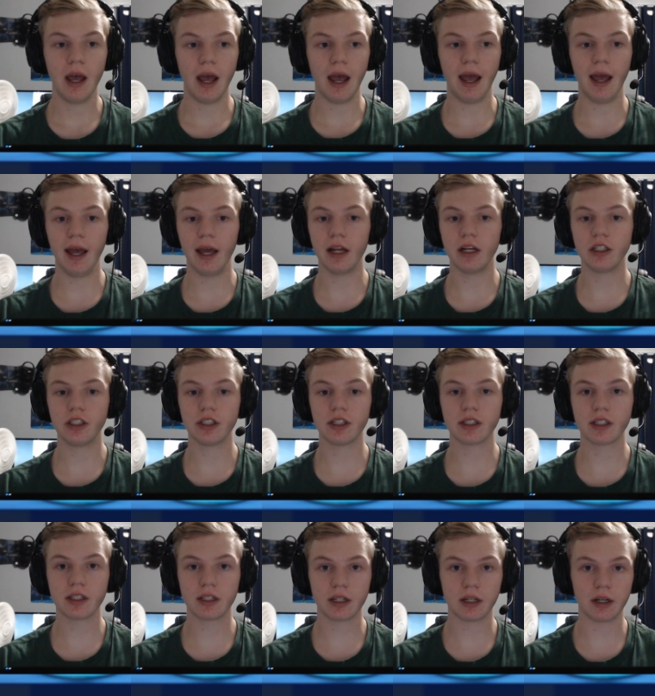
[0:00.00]
and
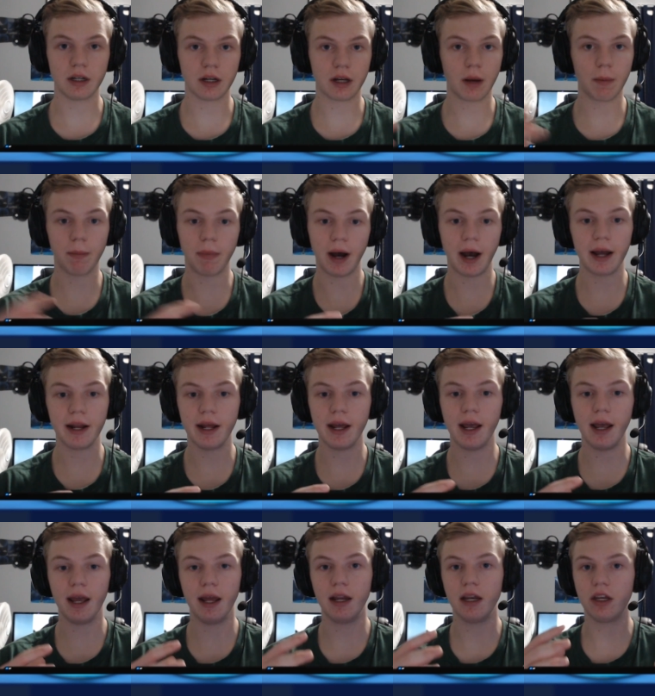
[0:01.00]
just to combine
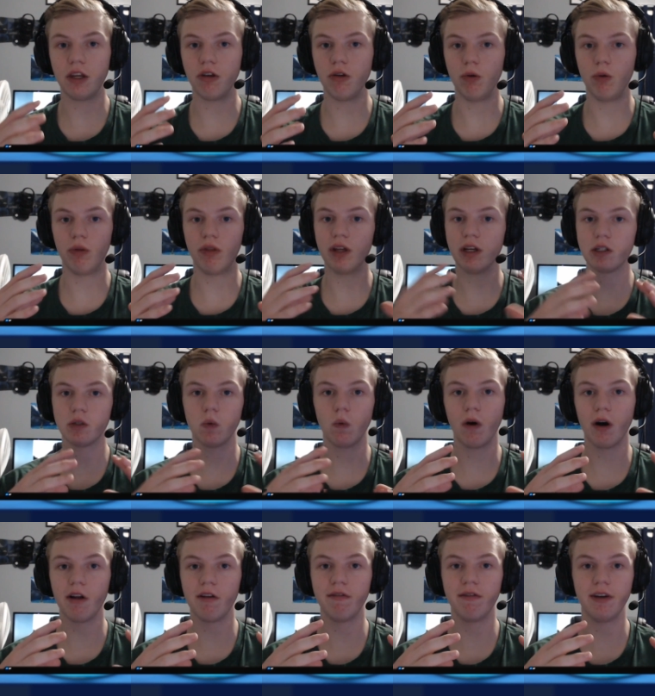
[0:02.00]
it into this
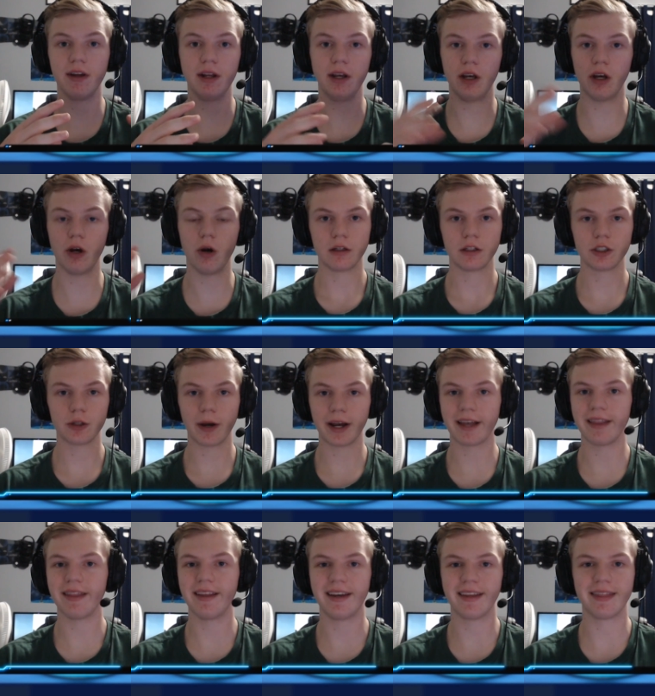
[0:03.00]
one video so I
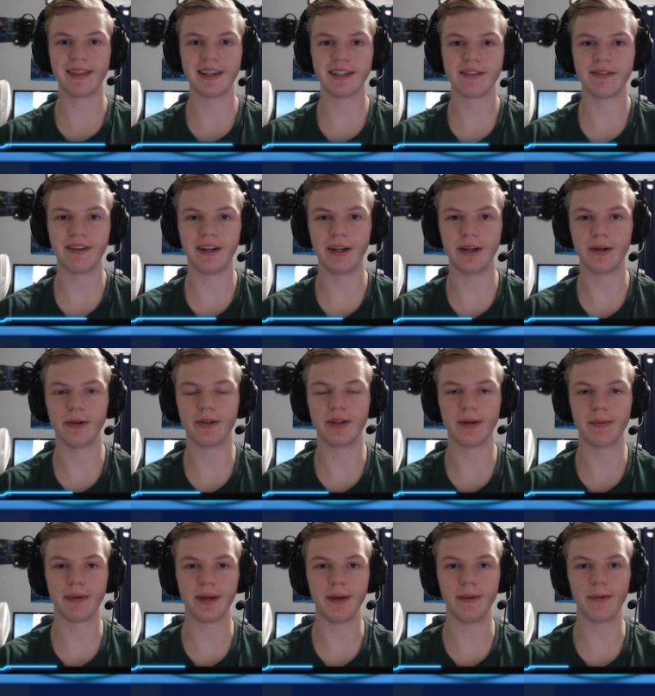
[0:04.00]
can link this video
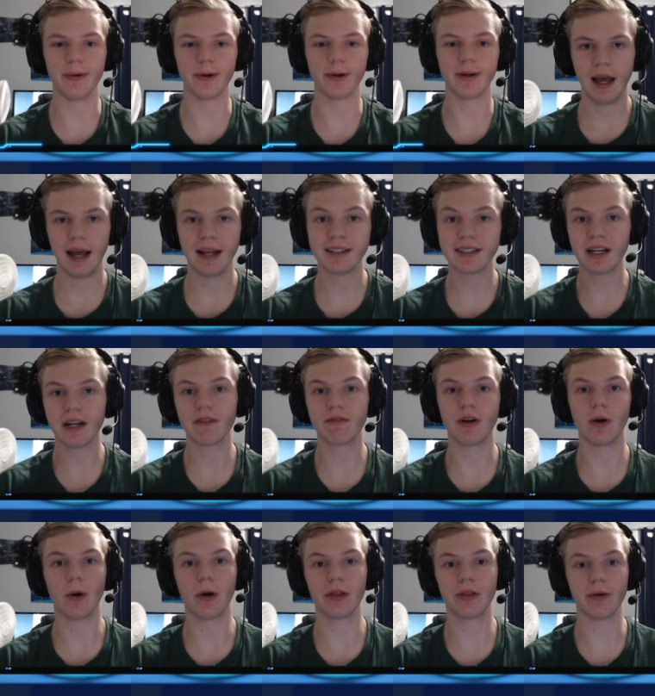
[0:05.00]
to people instead of
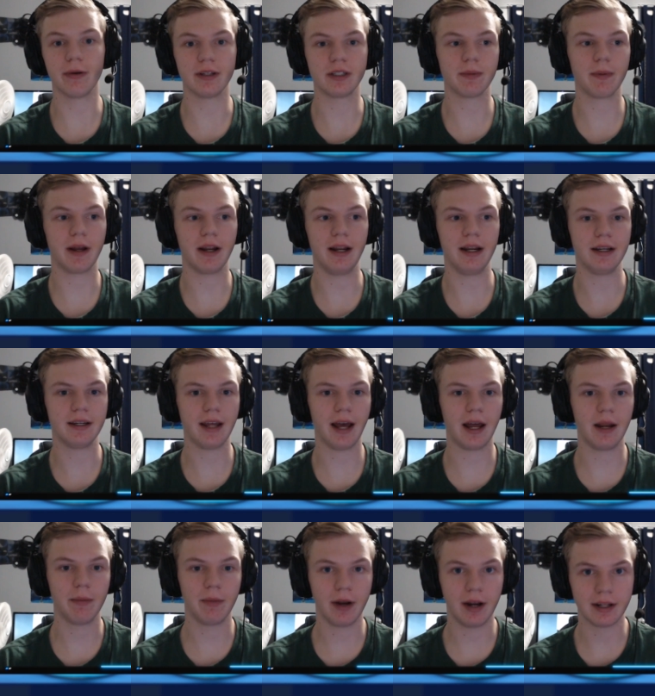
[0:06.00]
going through and spending
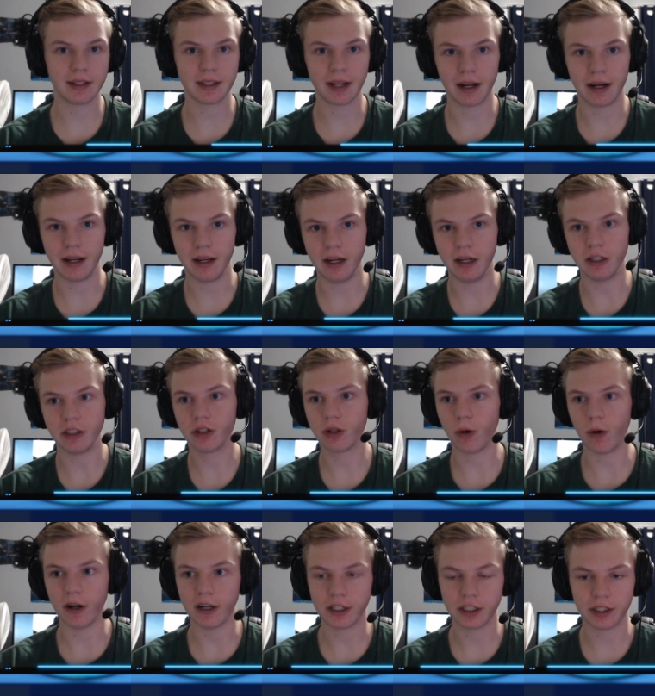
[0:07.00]
ten minutes on each
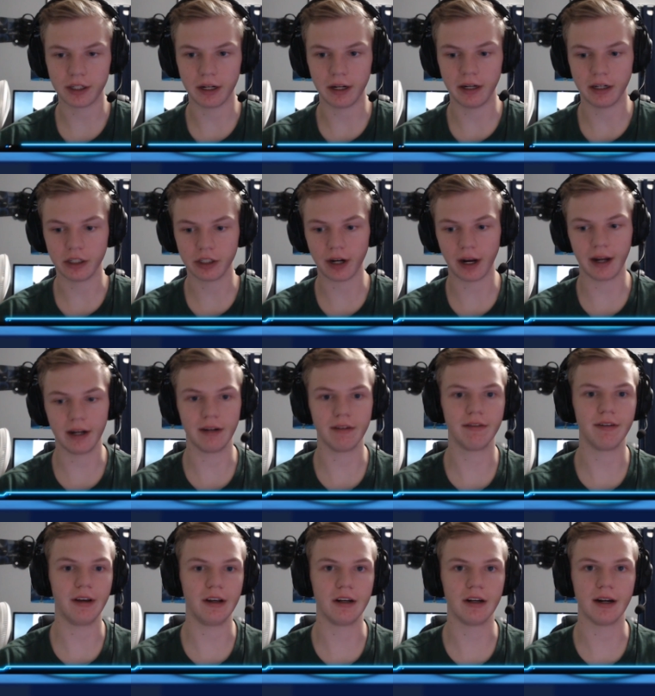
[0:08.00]
question and trying to
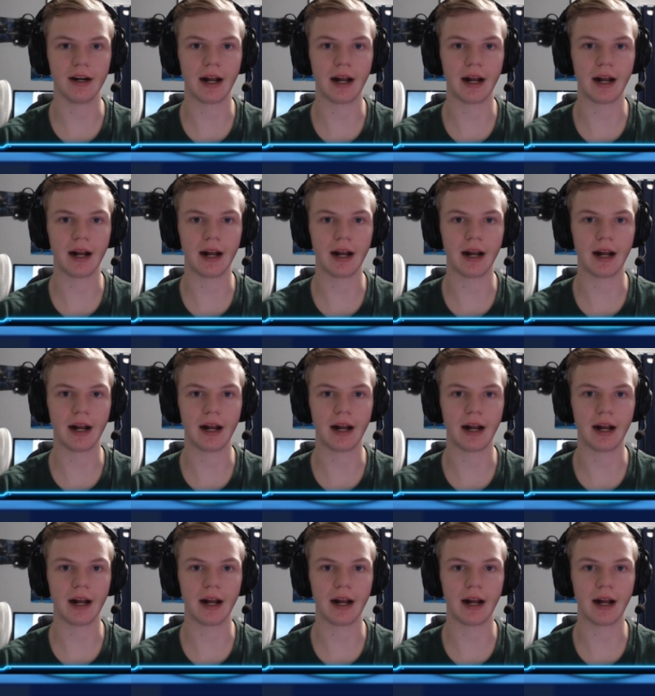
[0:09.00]
figure it